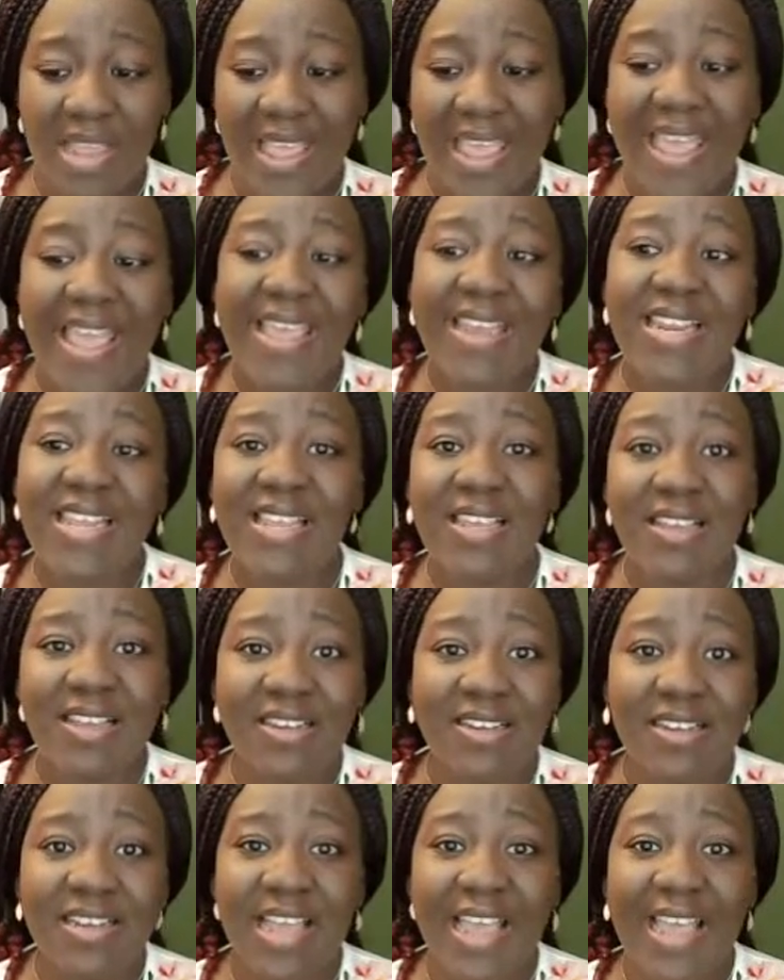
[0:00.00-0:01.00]

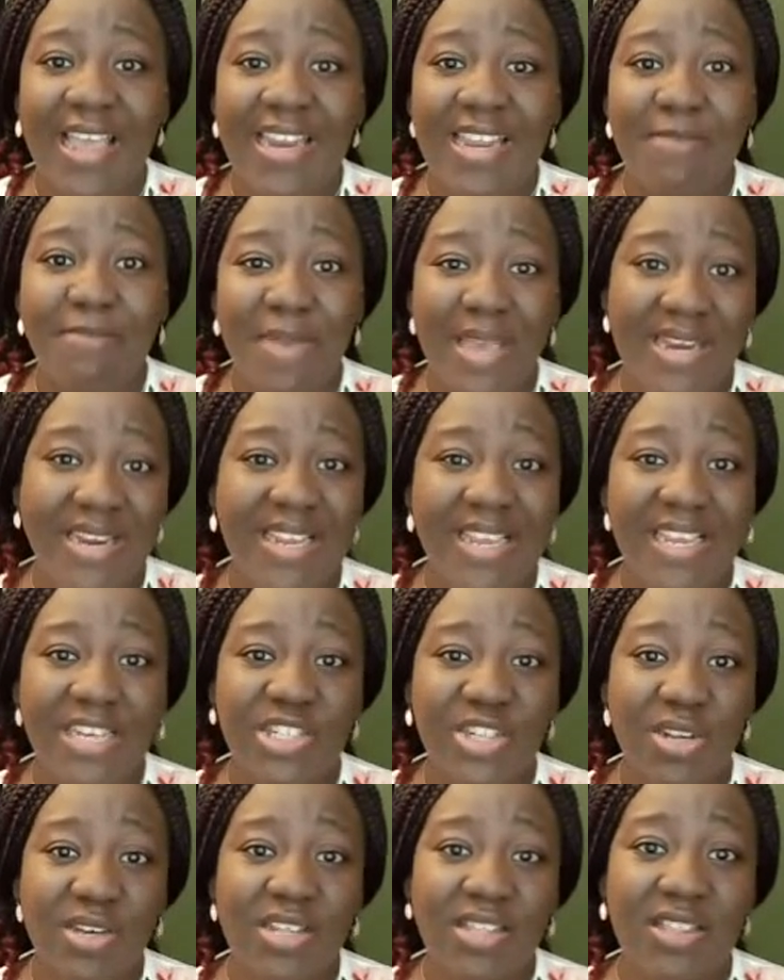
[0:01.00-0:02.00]
any
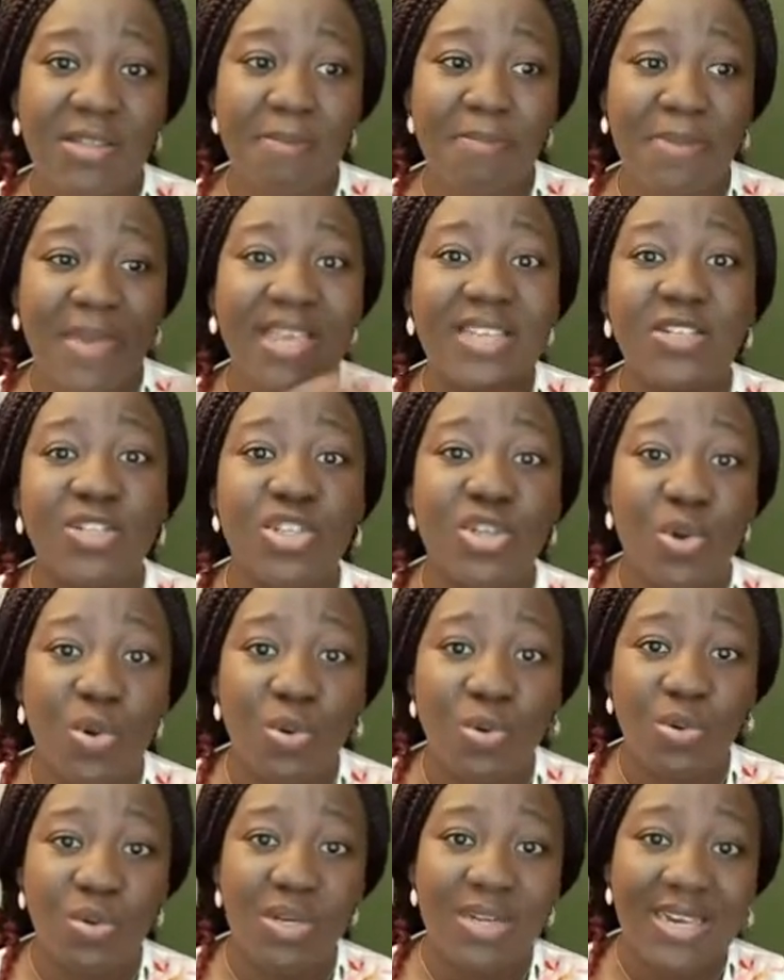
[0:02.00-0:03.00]
medication in the
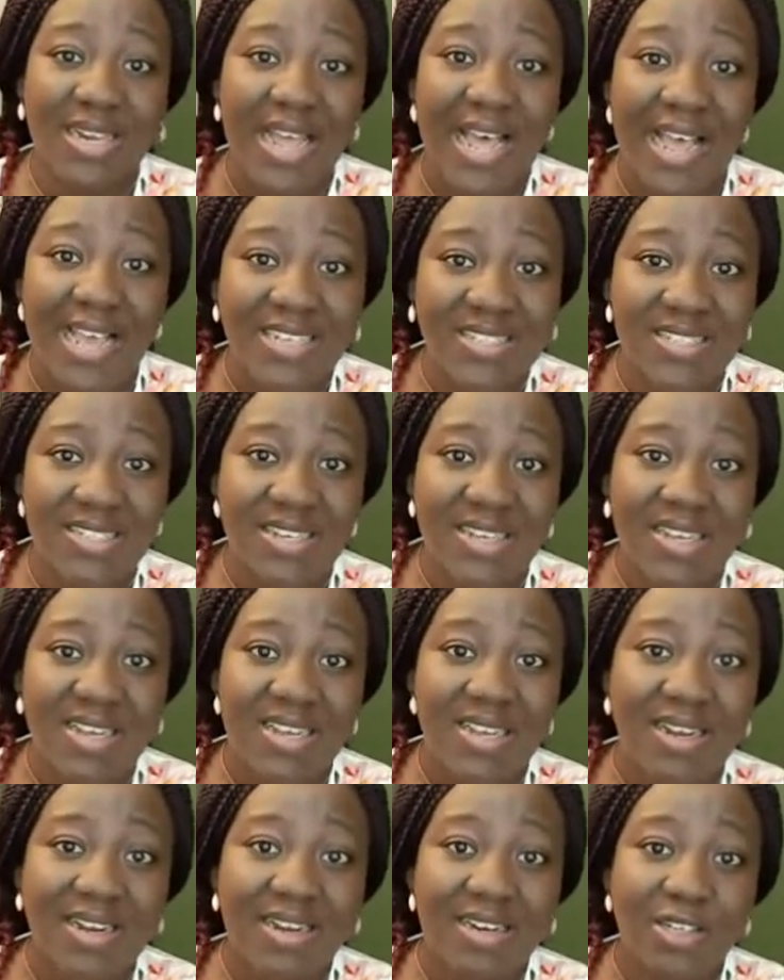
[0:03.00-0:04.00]
benzo class
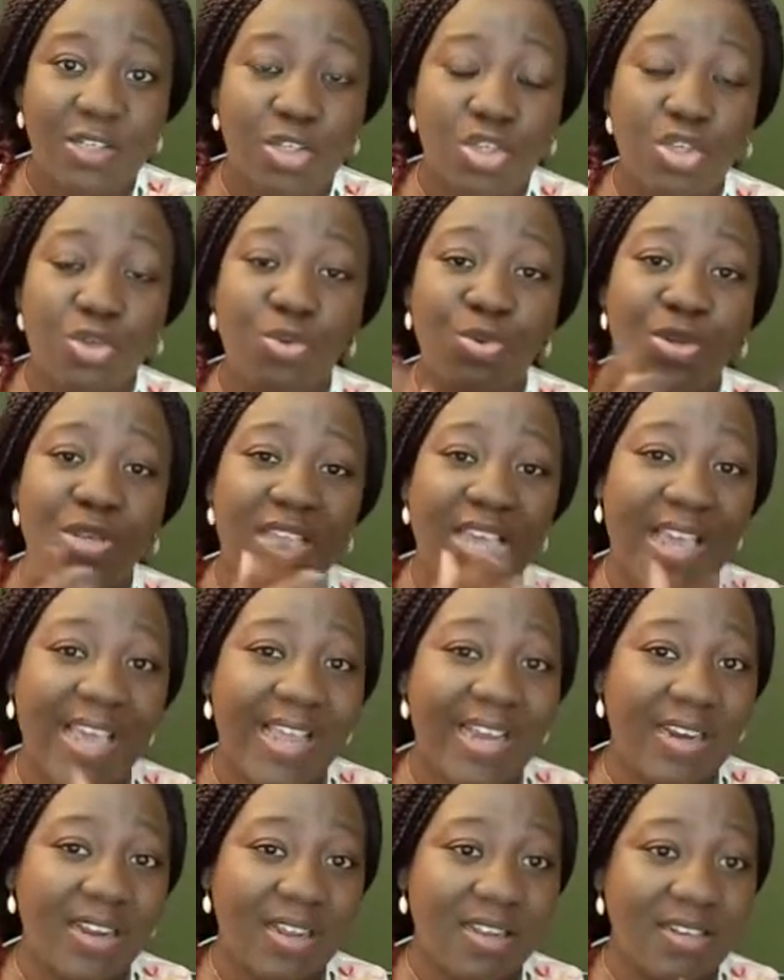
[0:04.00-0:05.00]
to
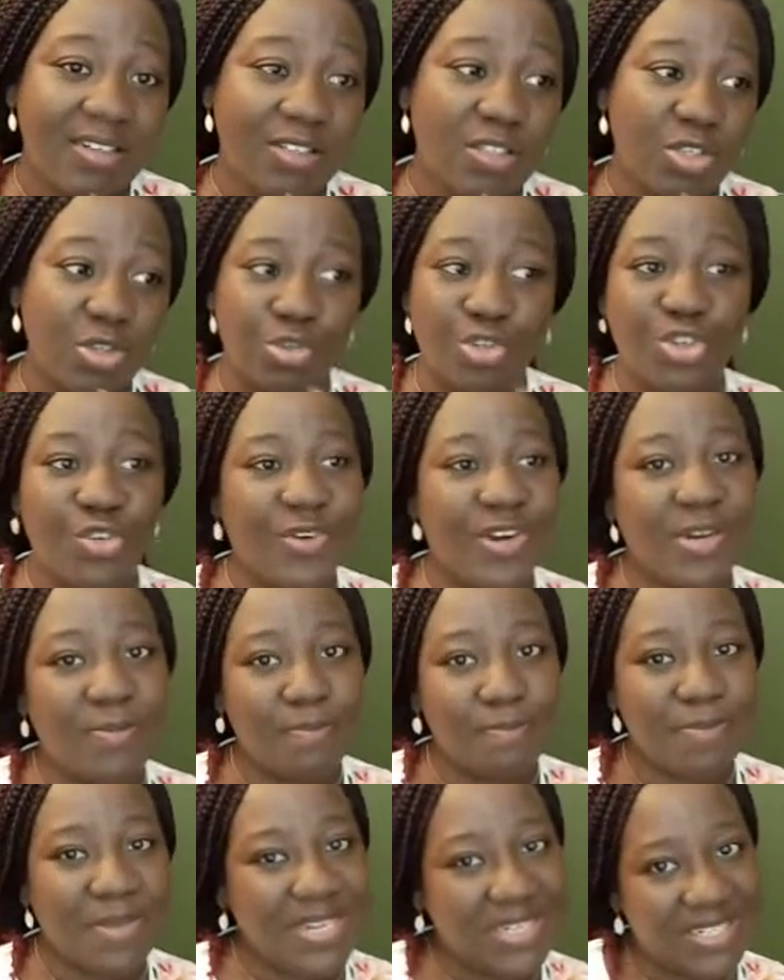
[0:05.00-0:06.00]
get to
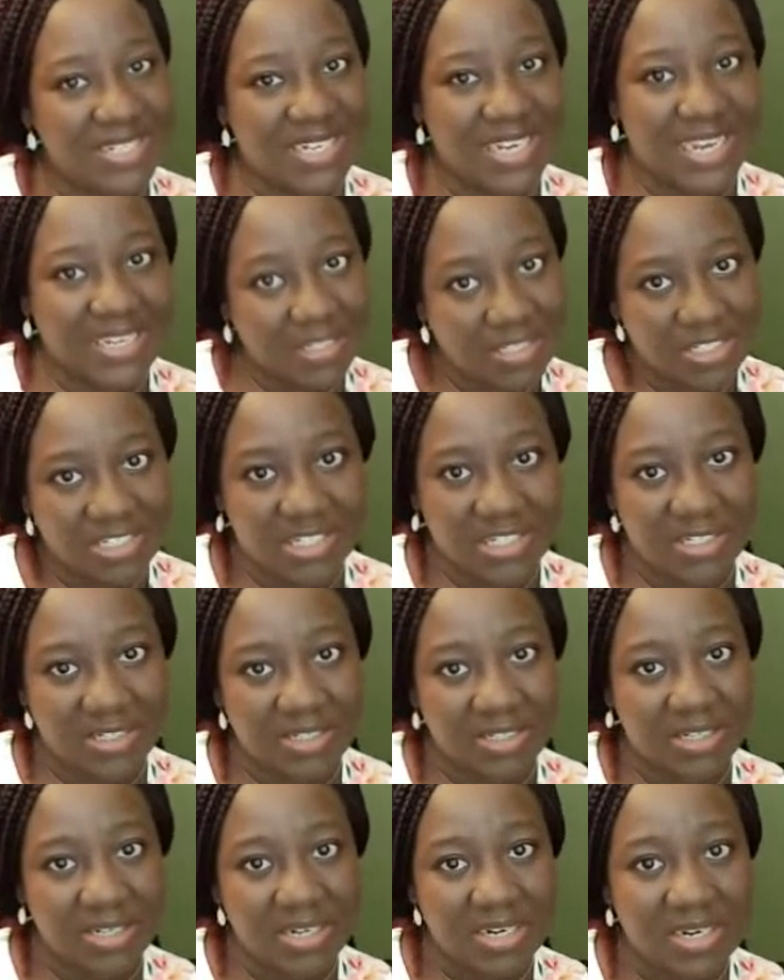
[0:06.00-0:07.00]
treat PTSD.
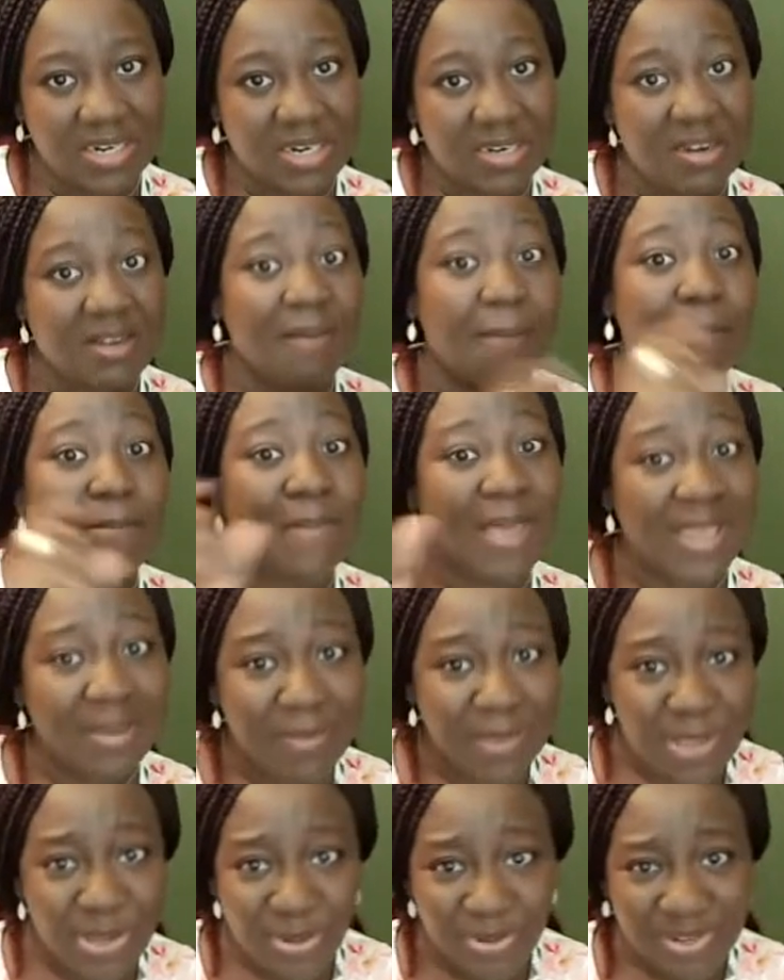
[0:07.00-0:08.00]

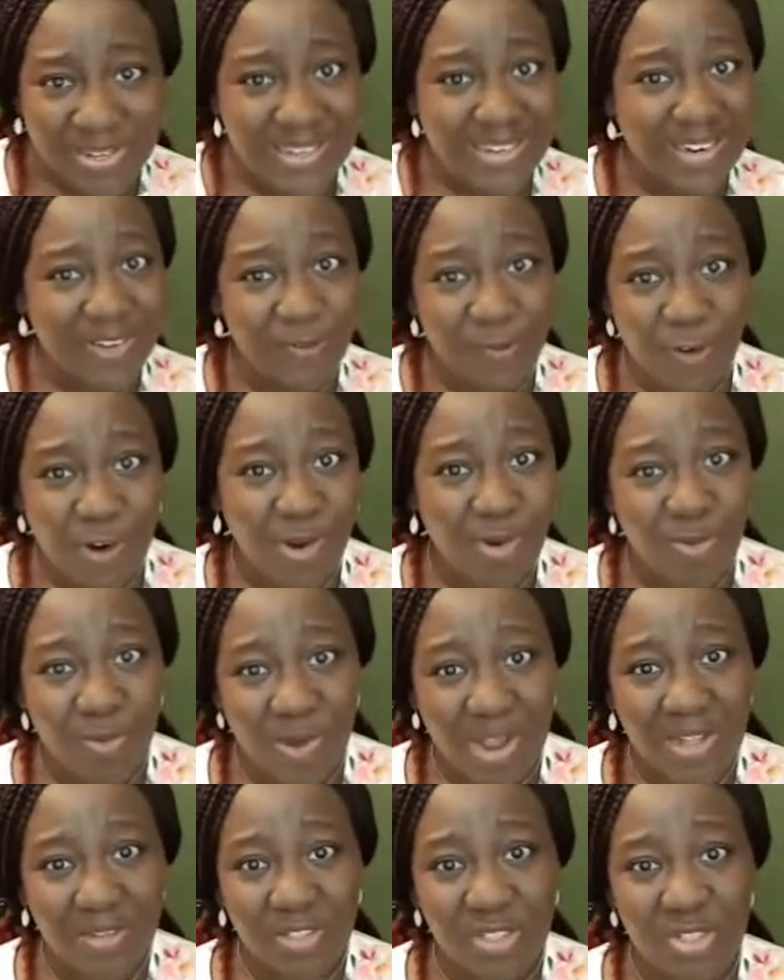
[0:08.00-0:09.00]
Maybe you need it for a
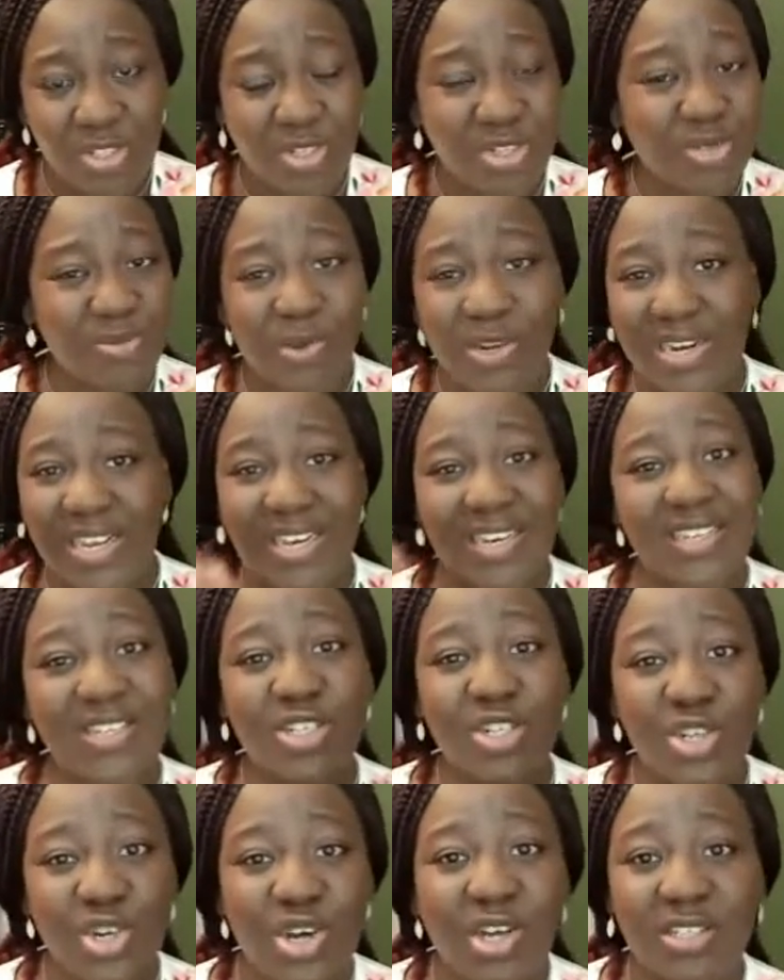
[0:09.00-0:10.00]
while to use, but it is
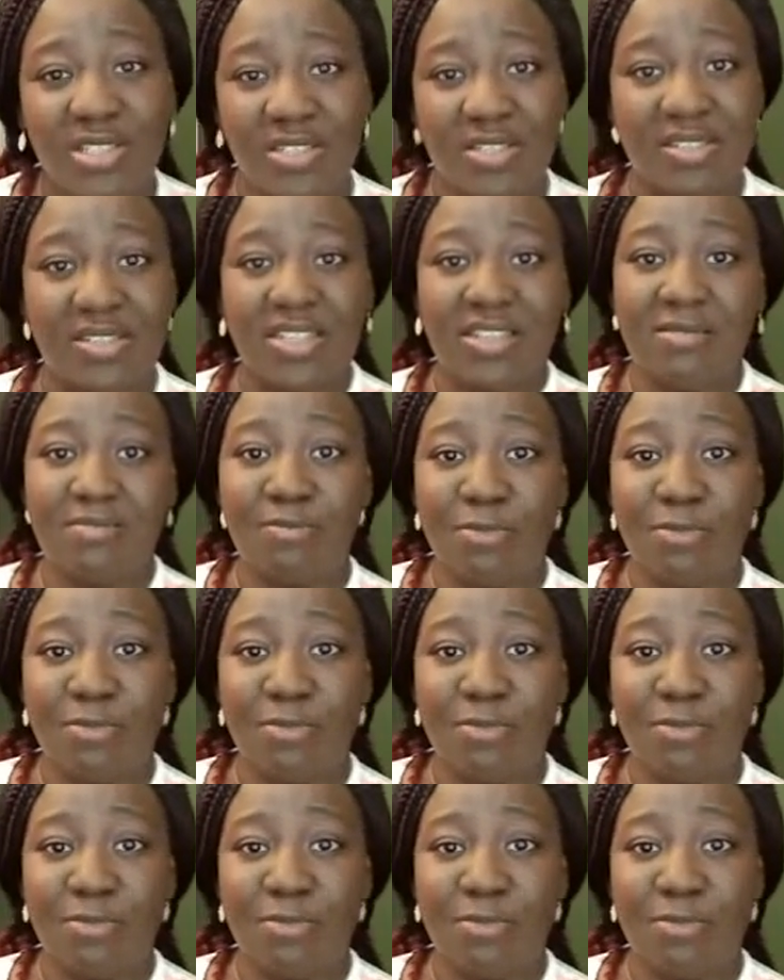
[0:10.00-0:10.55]
not the